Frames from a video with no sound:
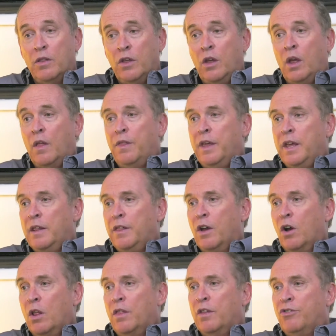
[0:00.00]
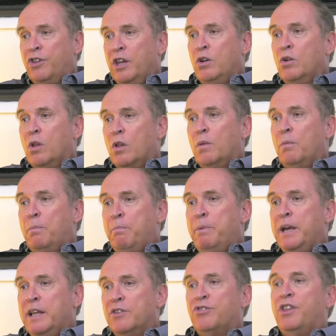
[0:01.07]
The single
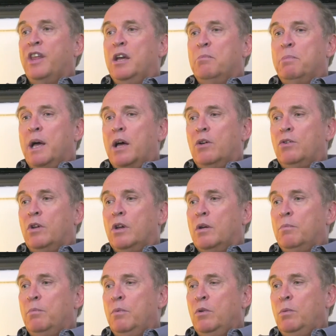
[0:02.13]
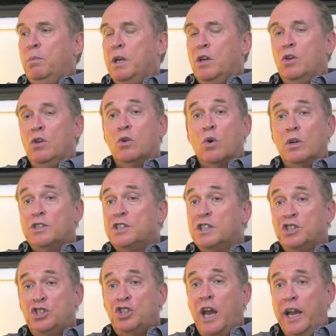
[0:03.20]
biggest thing about being a unicorn is
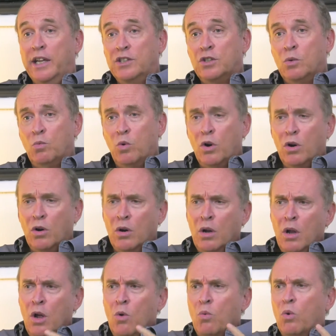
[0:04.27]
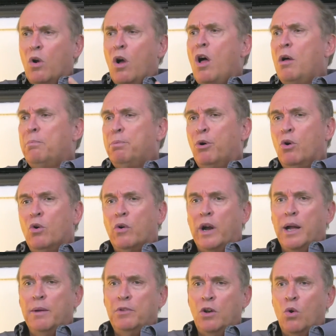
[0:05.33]
it's changed. We're all
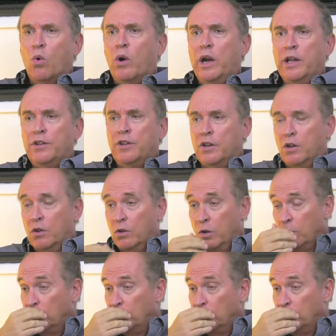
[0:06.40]
programmed and oriented to do